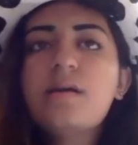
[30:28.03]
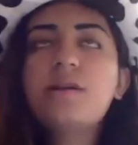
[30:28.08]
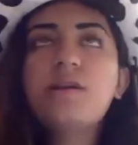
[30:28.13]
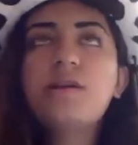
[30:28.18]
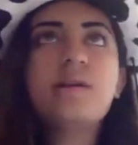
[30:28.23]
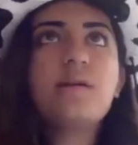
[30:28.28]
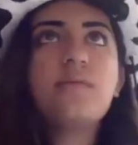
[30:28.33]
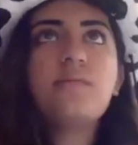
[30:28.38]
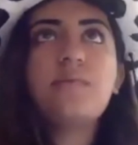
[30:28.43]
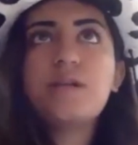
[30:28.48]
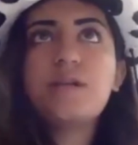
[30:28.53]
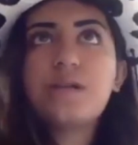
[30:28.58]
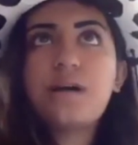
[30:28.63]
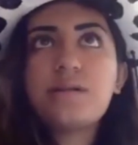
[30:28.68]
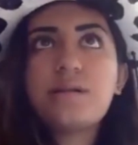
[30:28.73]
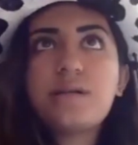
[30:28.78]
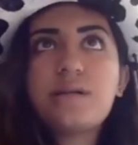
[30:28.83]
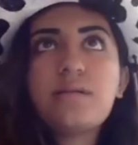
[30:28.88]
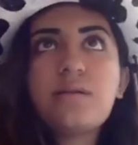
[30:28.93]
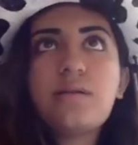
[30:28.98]
You can reach out
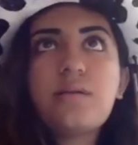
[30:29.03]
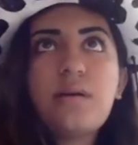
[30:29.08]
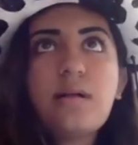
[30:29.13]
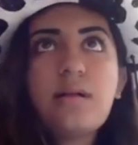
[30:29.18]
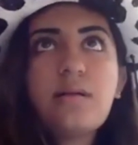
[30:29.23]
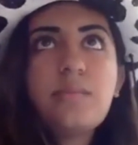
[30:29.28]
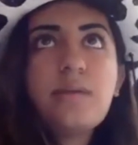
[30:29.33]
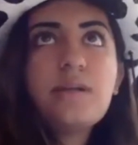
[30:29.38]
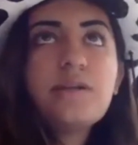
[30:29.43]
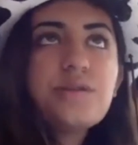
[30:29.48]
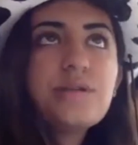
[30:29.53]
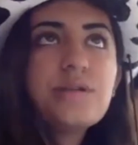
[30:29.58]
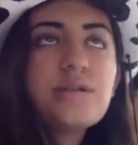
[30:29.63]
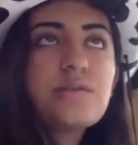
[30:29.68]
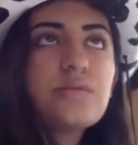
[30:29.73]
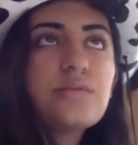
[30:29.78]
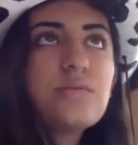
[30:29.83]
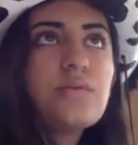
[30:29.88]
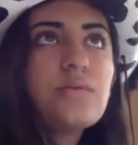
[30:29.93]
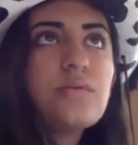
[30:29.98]
to your local elementary
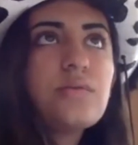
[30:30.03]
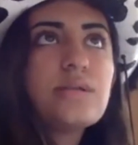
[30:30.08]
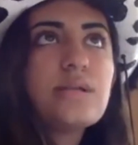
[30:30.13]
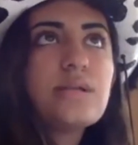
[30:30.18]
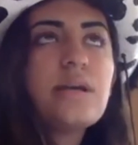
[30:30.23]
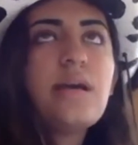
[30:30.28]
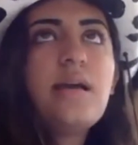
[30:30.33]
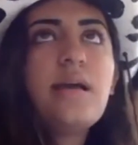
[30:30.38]
schools,